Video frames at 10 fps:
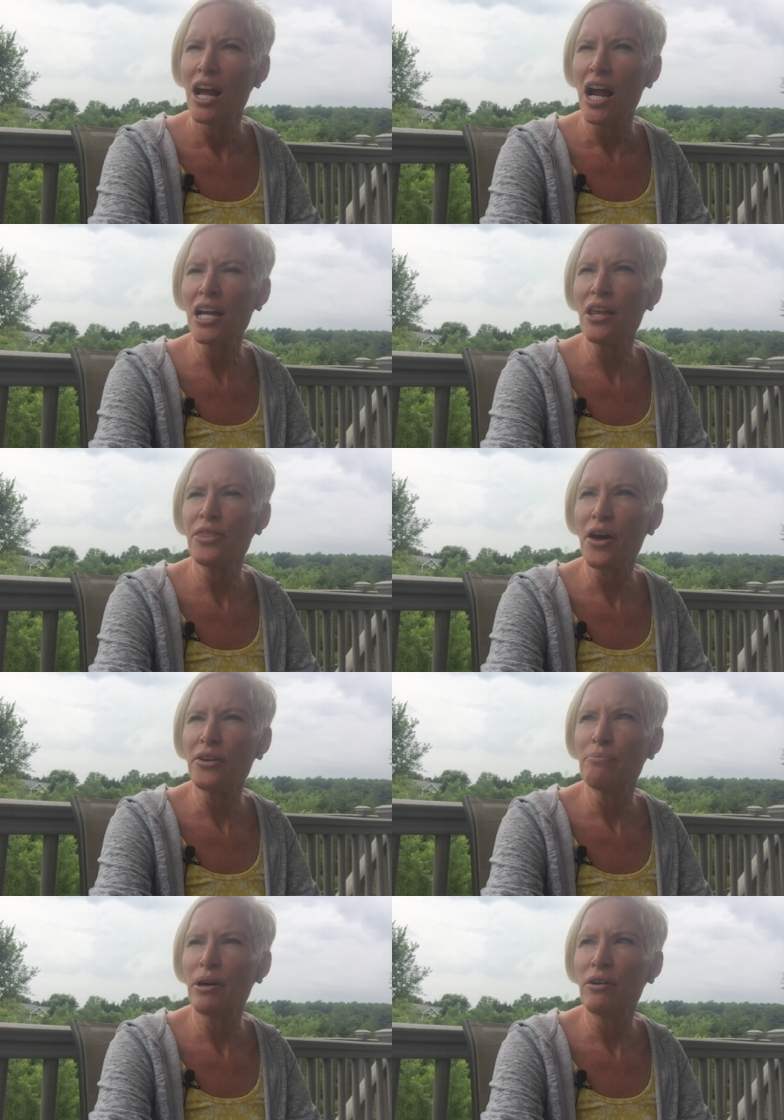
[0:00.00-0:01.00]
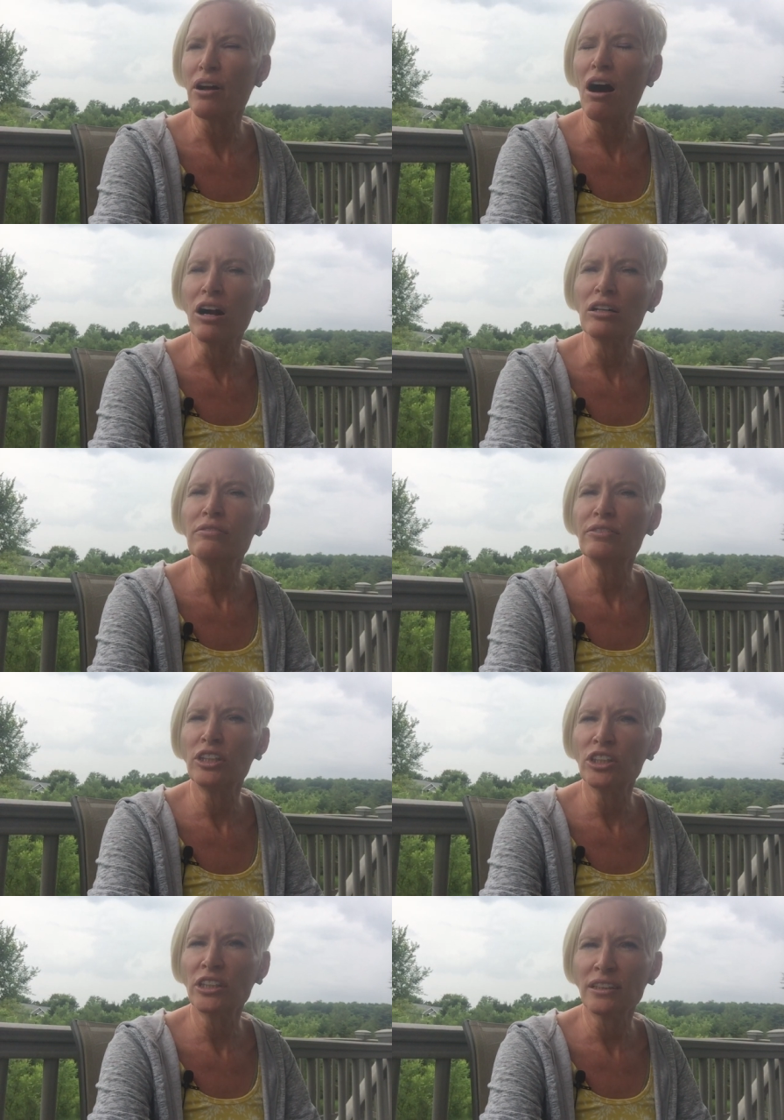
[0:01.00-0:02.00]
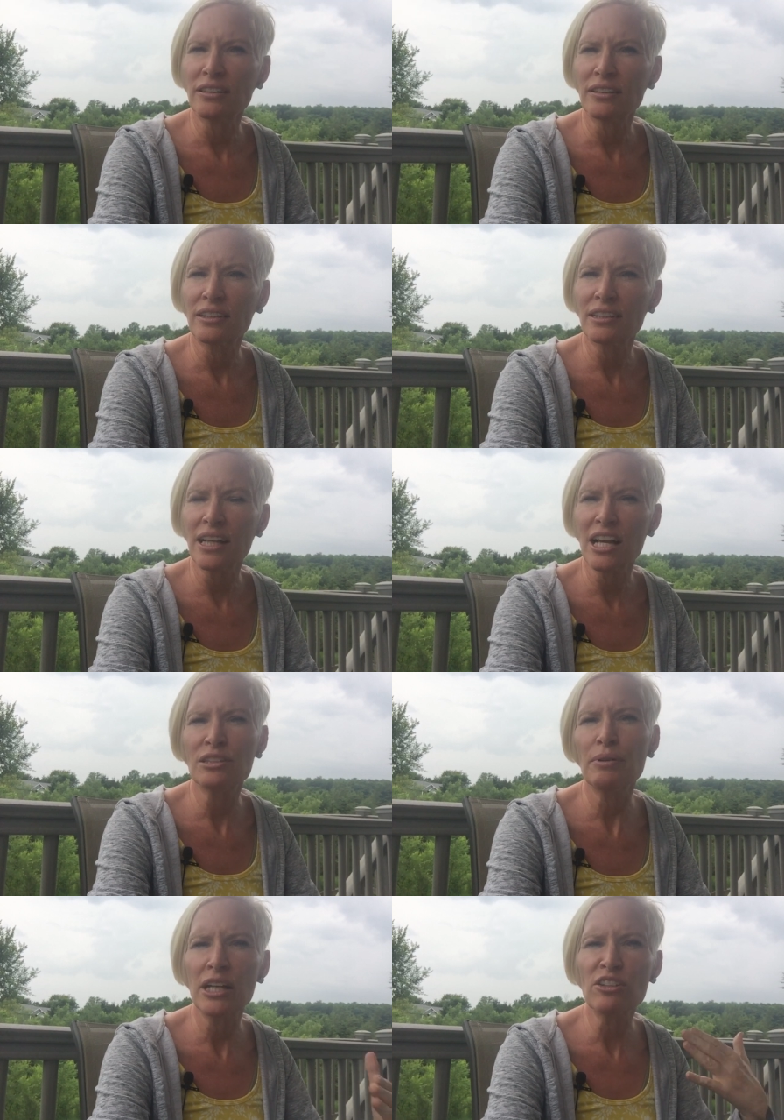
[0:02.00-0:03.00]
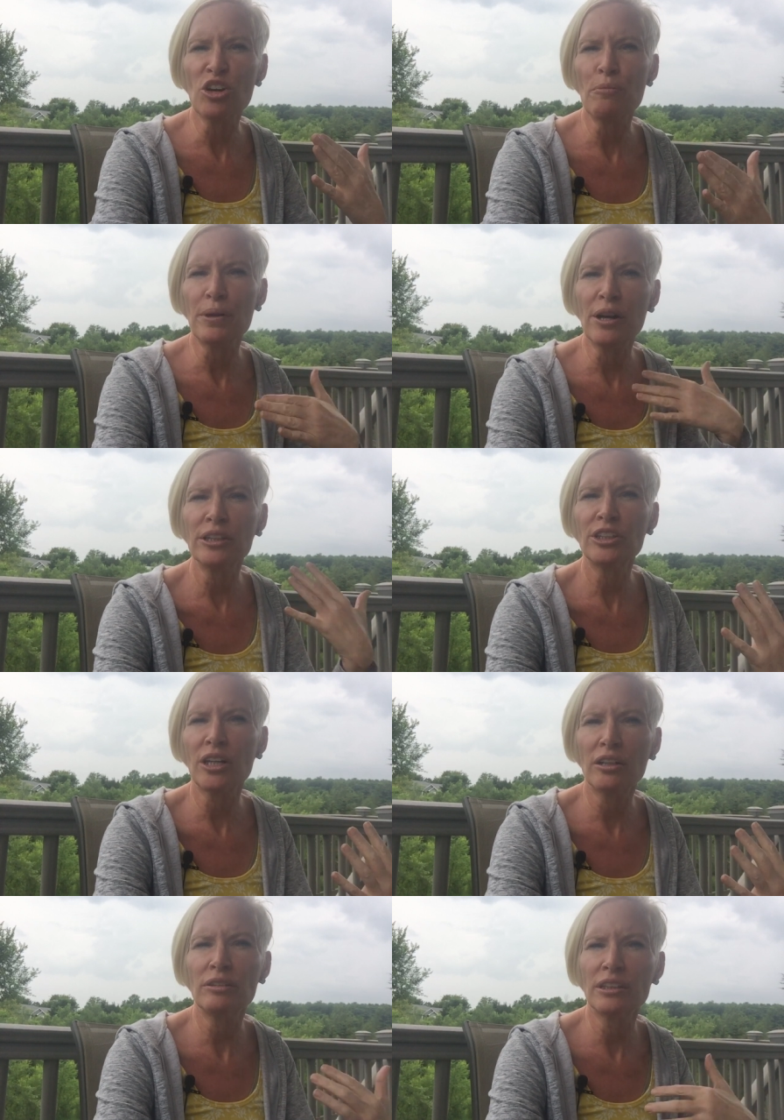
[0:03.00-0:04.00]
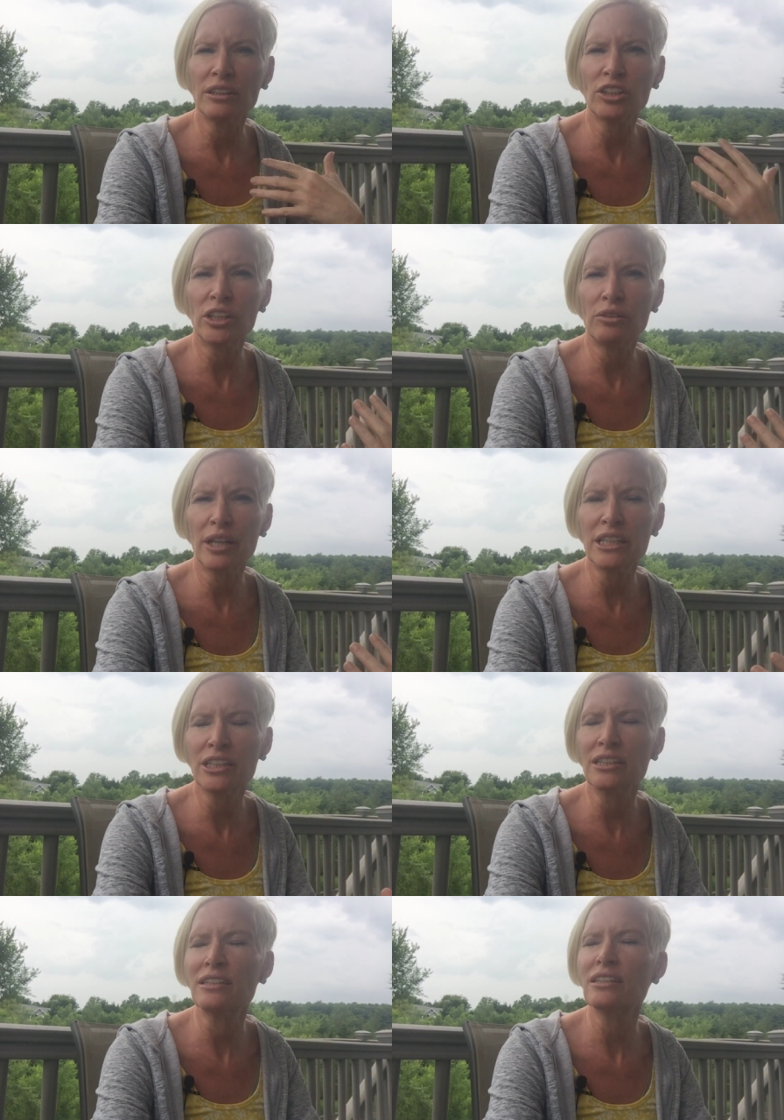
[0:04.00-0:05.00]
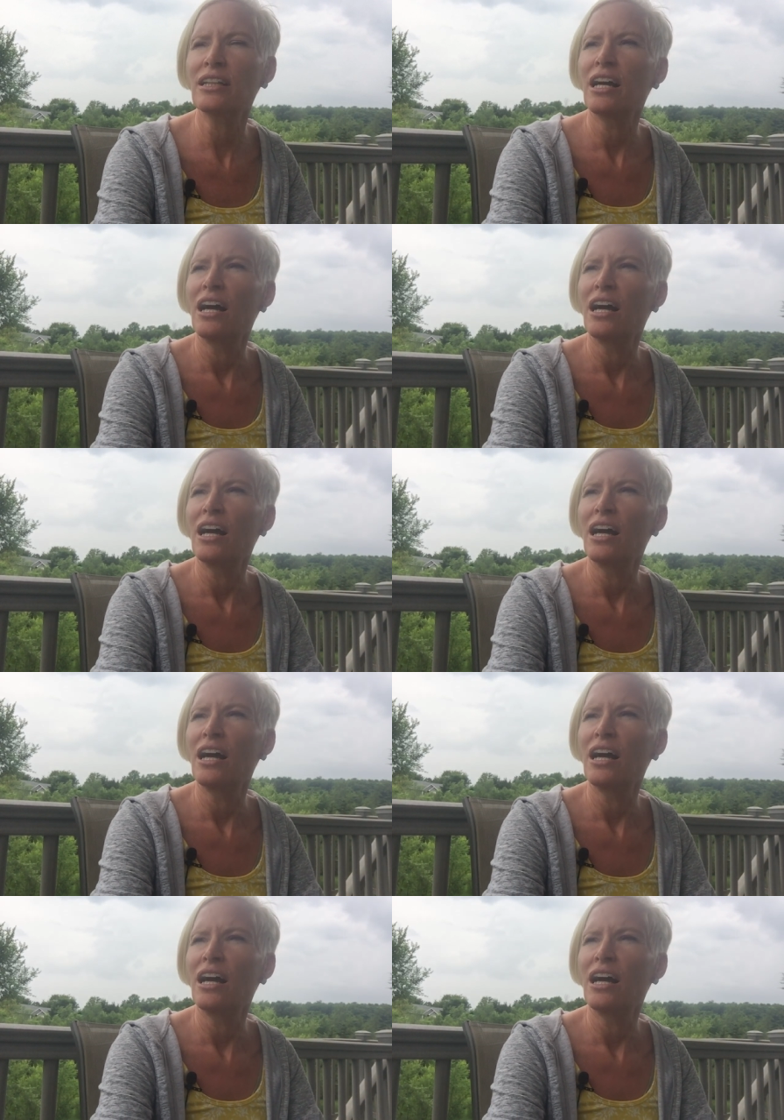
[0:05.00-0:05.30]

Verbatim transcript: and I thought about our versions as we grow up in our genres and generations